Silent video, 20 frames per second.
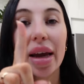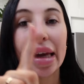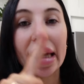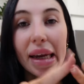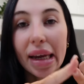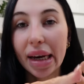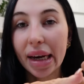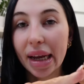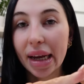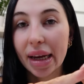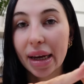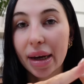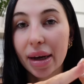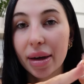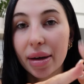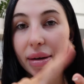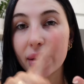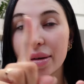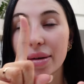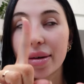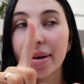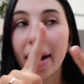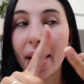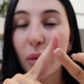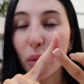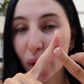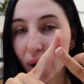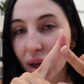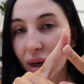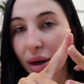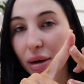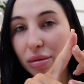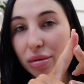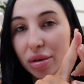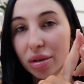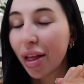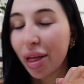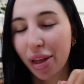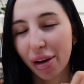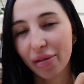eating and working out.
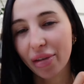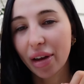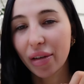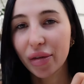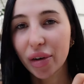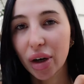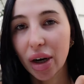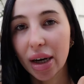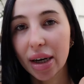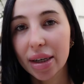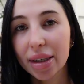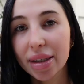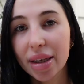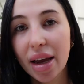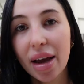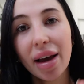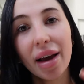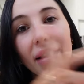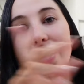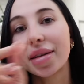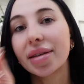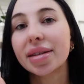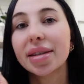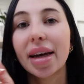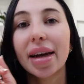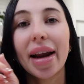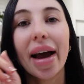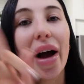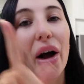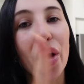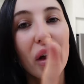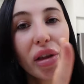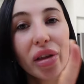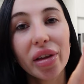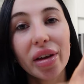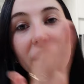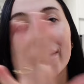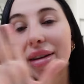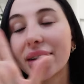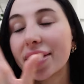Love that for us. Let's get
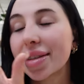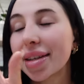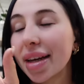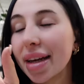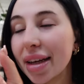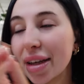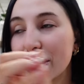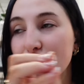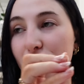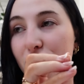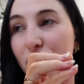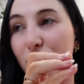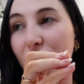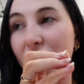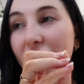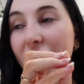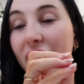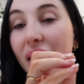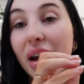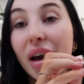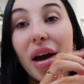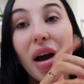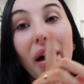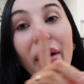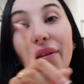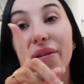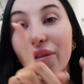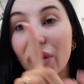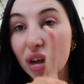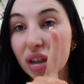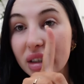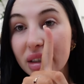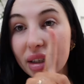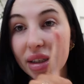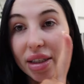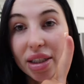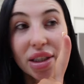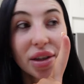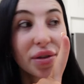healthy. Let's get into it. First things